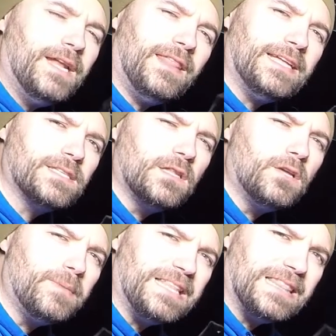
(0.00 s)
Now that's a
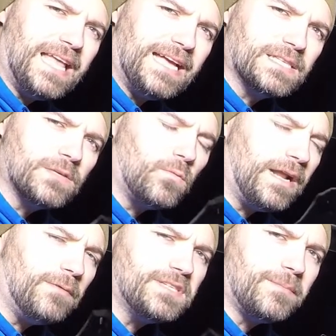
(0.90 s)
little bit less. When
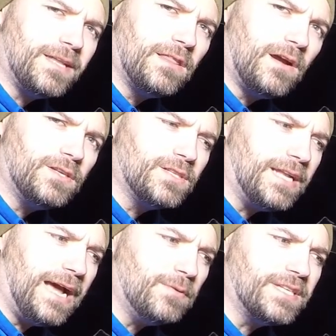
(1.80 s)
I was on my
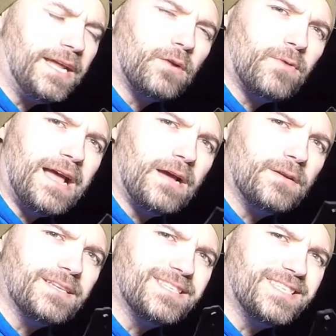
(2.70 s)
Larsen, I was getting
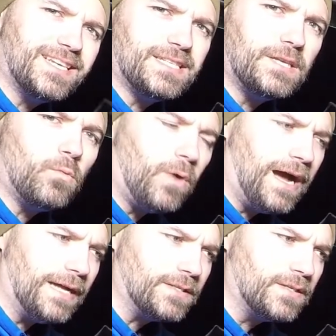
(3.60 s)
around 60
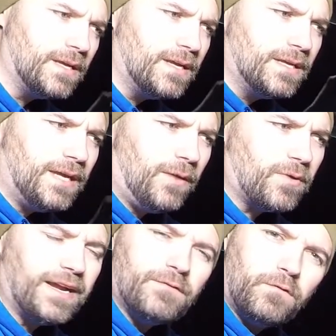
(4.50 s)
watts, and
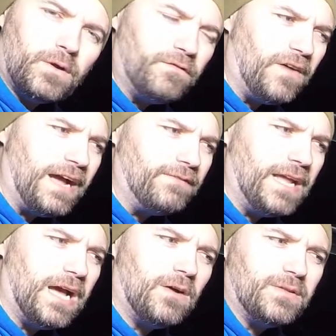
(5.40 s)
we're getting 45
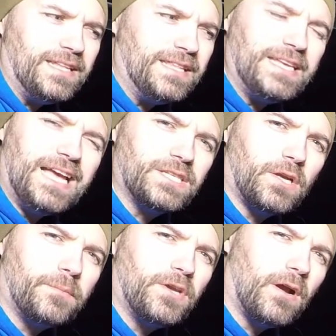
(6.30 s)
now. Then the
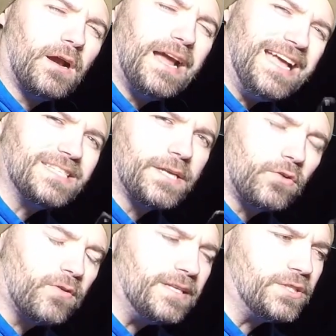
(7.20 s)
SRBR has
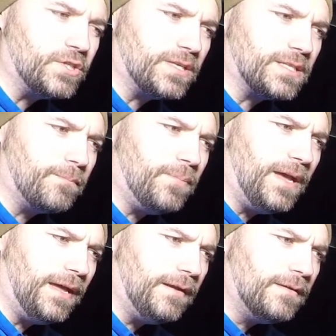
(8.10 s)
increased just a
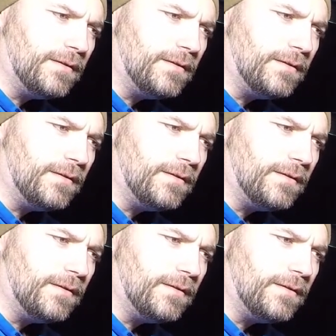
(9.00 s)
bit.